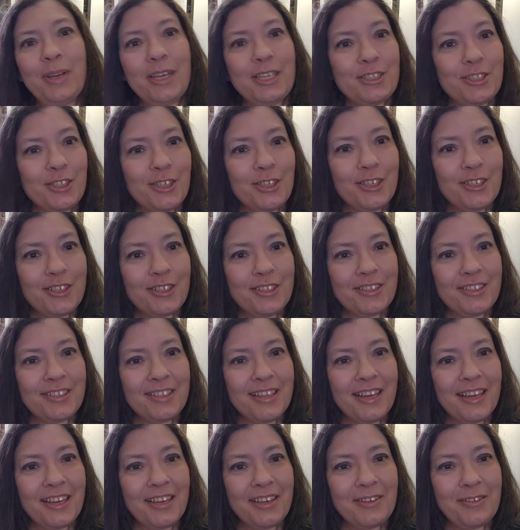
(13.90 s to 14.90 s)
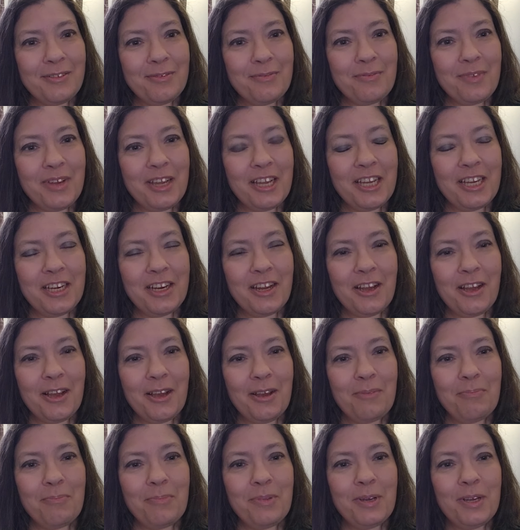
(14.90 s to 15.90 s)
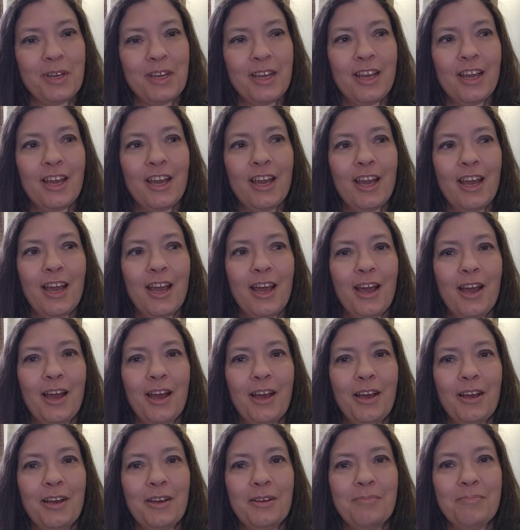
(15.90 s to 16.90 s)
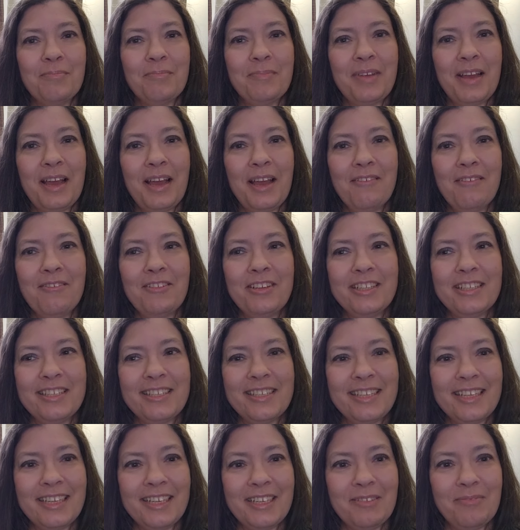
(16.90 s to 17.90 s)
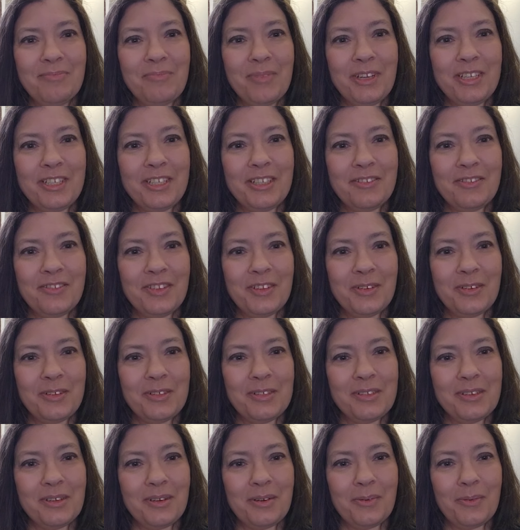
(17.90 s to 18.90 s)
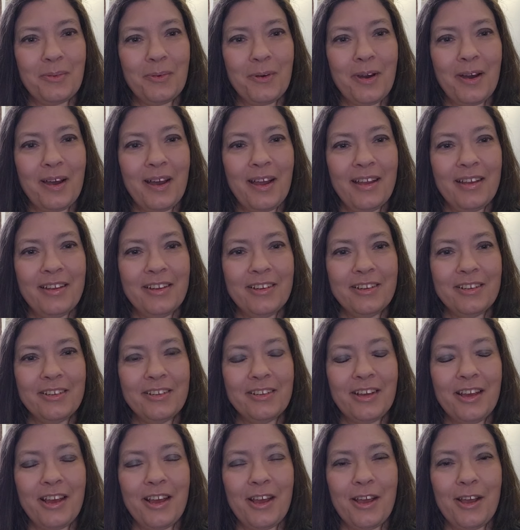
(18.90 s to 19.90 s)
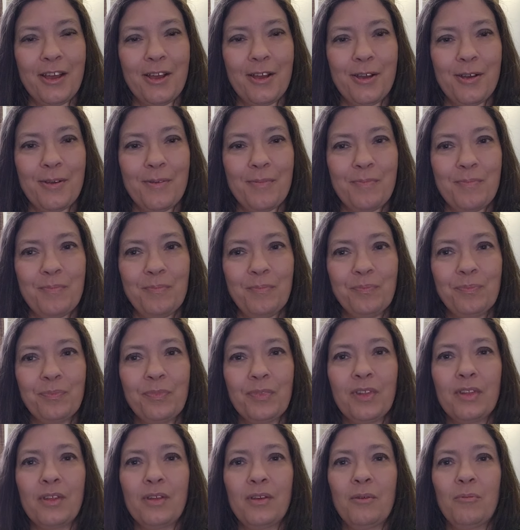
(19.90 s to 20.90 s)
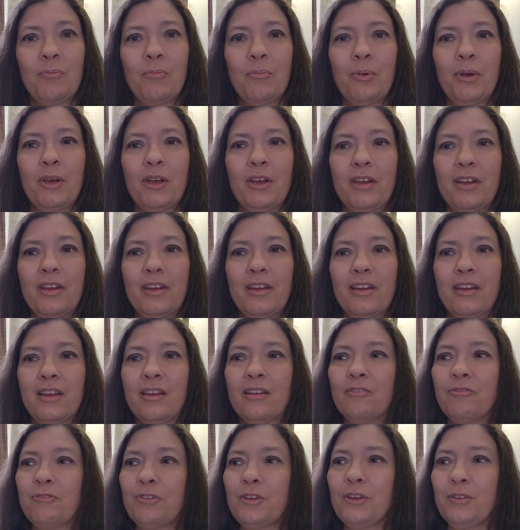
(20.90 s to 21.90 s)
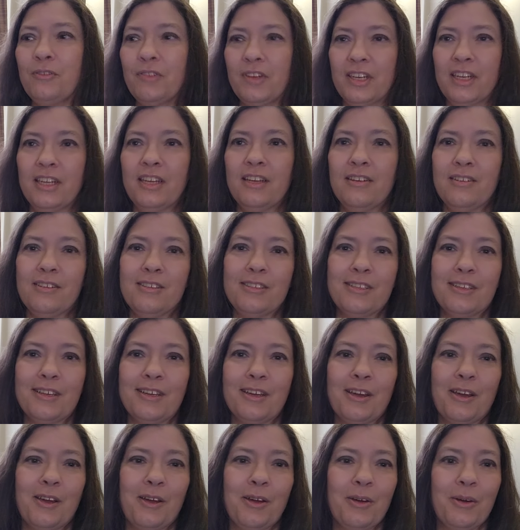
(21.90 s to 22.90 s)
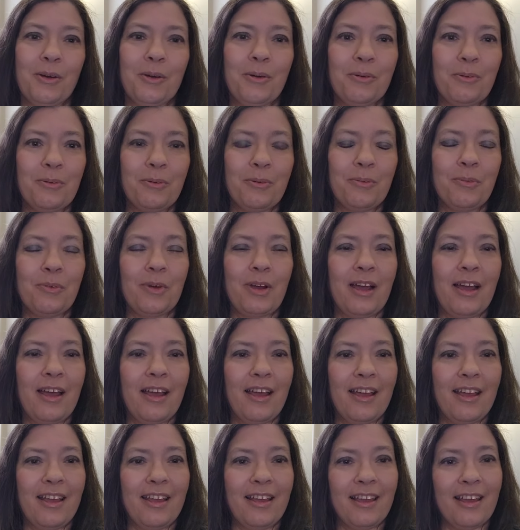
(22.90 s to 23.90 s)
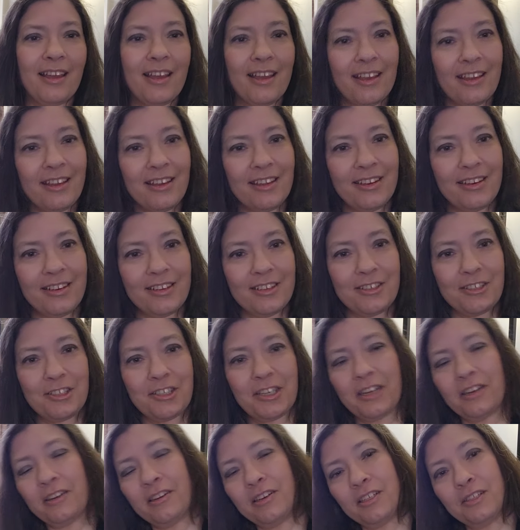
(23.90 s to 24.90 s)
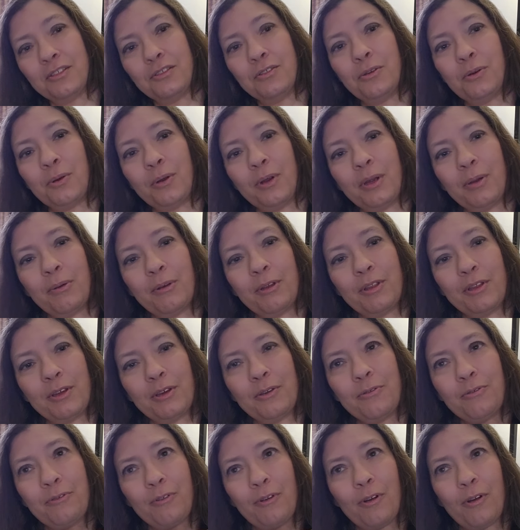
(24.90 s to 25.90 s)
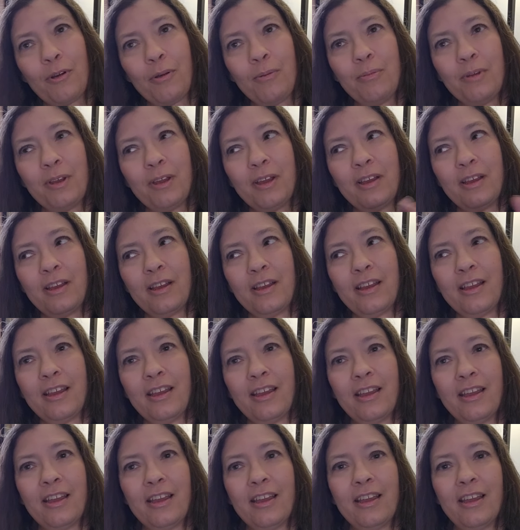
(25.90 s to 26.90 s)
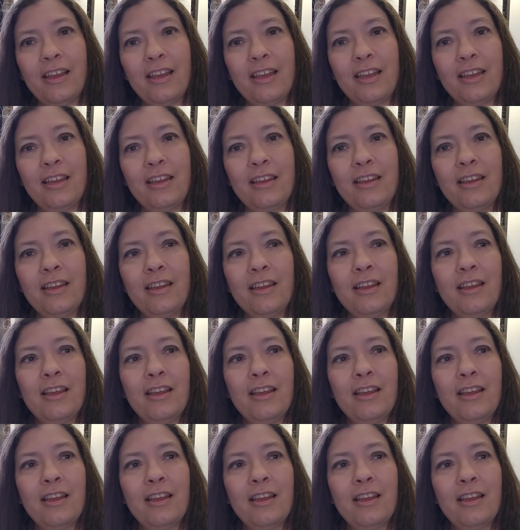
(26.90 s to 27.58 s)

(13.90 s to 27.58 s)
pictures that you've made up. Haven't seen much of those in a while. But a few videos ago, I had shared a story with you from a